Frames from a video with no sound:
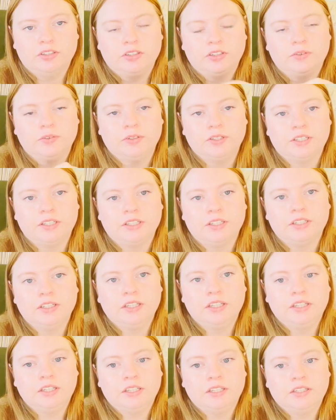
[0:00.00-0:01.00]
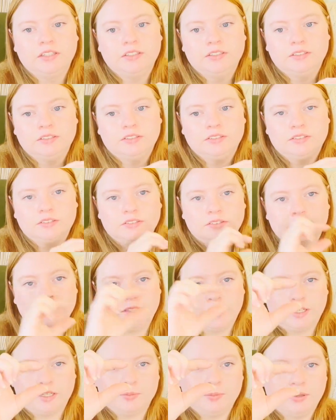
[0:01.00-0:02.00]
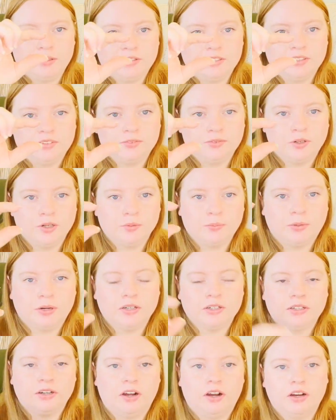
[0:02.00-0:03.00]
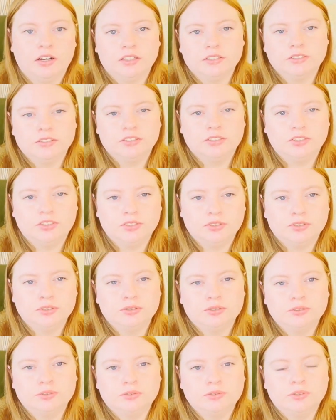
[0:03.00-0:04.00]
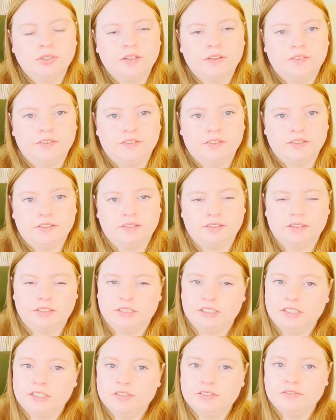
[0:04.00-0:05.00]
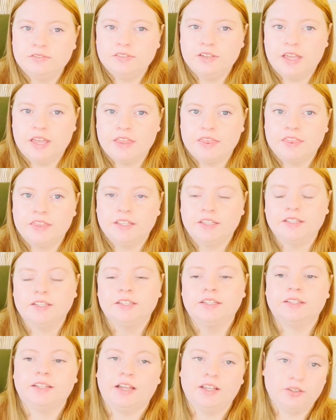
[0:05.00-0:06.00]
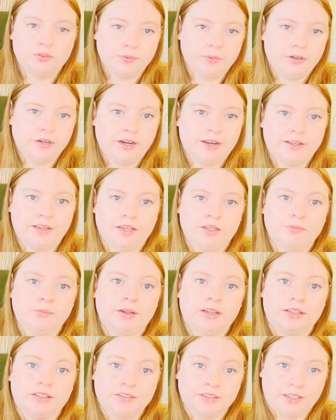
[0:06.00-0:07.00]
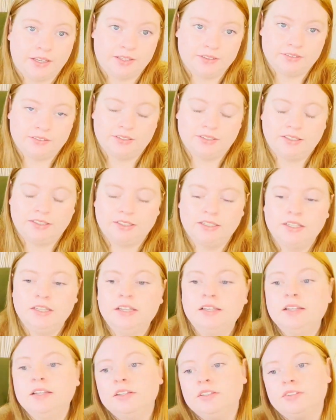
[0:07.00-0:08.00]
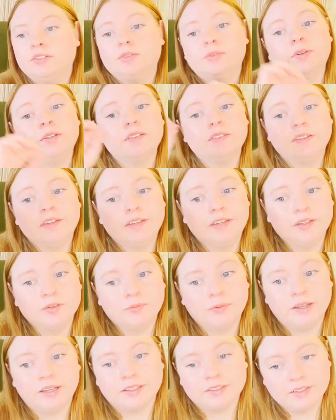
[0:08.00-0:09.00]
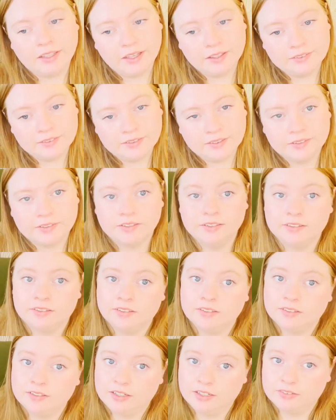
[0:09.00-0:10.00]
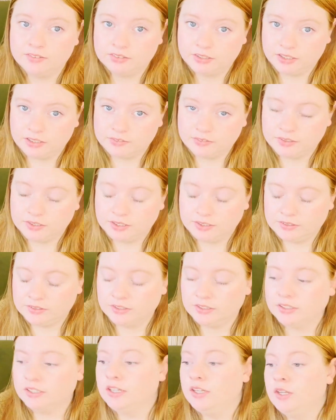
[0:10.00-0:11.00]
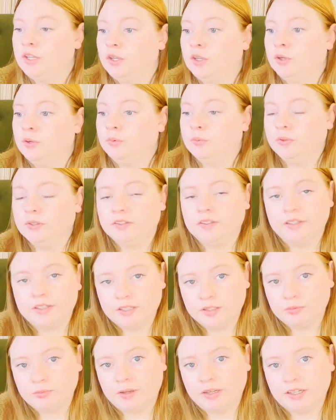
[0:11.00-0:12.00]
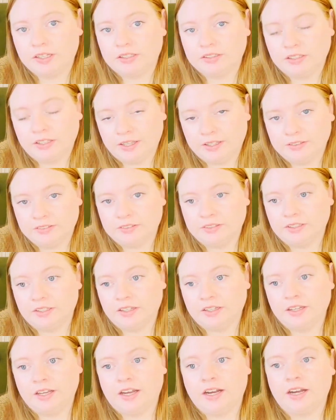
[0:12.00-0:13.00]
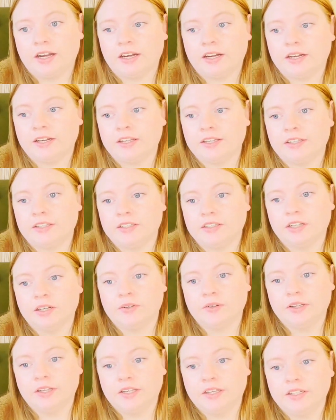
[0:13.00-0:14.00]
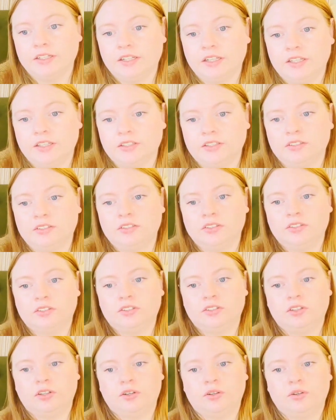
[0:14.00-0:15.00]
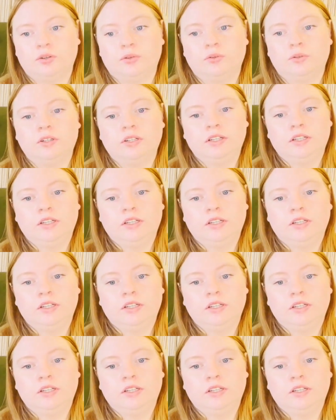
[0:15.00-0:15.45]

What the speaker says: sewing it like about this far apart onto the sleeve, and then that's where I add my elastic. So once I add my elastic, this is going to have a lot of elastic. Once I add my elastic, I go ahead and sew